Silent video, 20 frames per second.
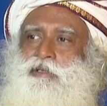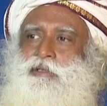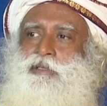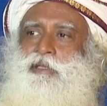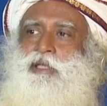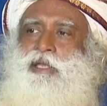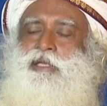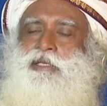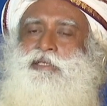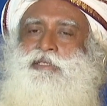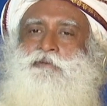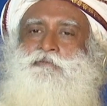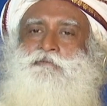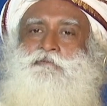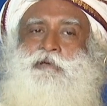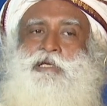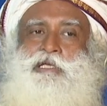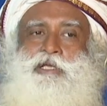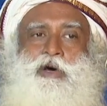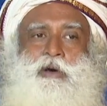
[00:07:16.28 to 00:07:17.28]
there is a
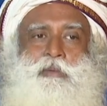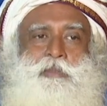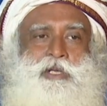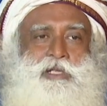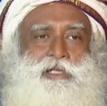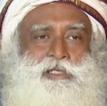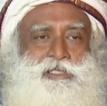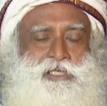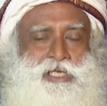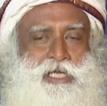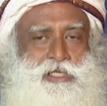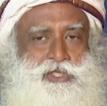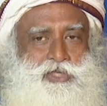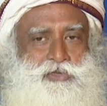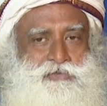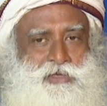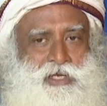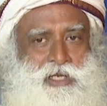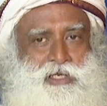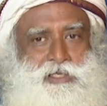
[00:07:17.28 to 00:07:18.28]
phenomenal sense
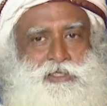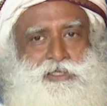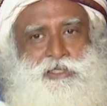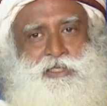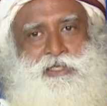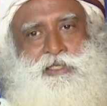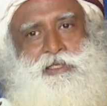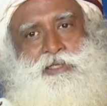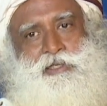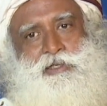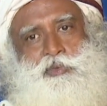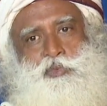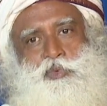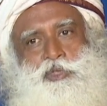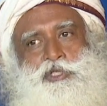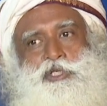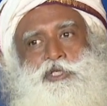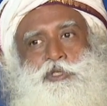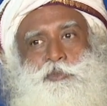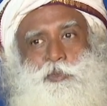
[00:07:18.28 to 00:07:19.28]
of energy
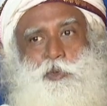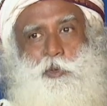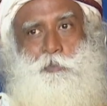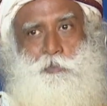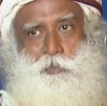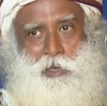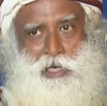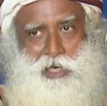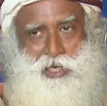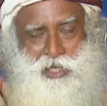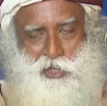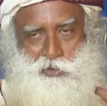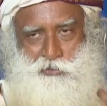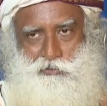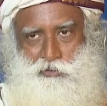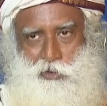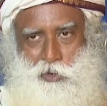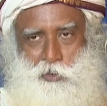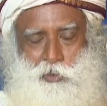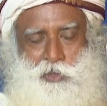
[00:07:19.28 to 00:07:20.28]
which is propelling you
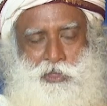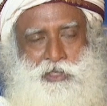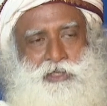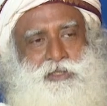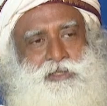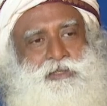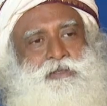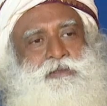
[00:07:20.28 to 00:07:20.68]
forward,